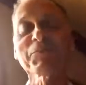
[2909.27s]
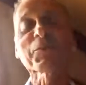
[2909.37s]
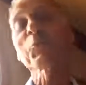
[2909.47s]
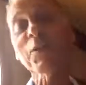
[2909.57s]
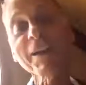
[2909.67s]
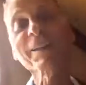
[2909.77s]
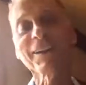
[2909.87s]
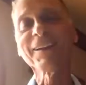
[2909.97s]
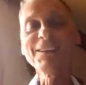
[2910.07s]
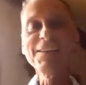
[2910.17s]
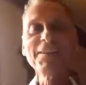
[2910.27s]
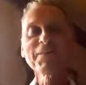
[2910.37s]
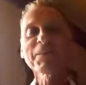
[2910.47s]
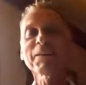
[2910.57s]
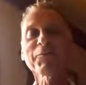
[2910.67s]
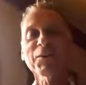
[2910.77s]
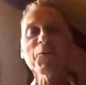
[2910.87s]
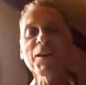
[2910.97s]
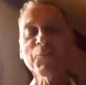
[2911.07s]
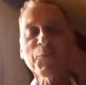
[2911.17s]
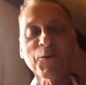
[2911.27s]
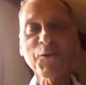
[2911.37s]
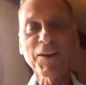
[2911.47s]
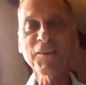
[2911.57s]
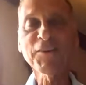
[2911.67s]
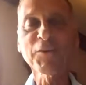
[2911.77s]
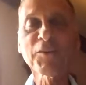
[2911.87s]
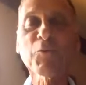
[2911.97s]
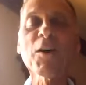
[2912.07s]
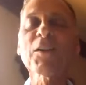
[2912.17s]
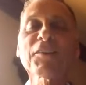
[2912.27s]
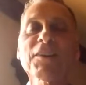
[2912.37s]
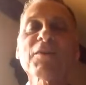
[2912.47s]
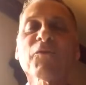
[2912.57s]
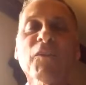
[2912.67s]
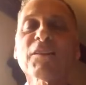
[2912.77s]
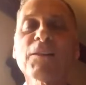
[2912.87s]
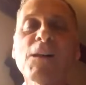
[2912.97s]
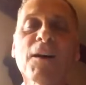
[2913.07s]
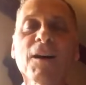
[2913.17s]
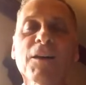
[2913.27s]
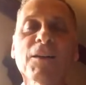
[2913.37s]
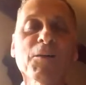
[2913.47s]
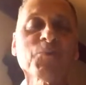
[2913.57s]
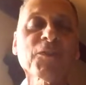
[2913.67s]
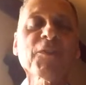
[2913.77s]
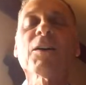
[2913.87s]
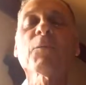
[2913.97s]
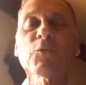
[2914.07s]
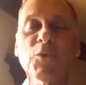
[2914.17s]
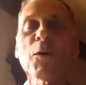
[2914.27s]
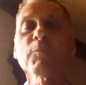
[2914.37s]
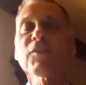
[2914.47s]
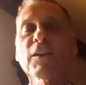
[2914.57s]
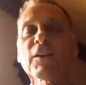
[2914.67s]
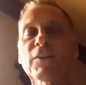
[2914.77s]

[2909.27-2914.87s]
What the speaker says: created it, giving credit where credit's due, as well as the website,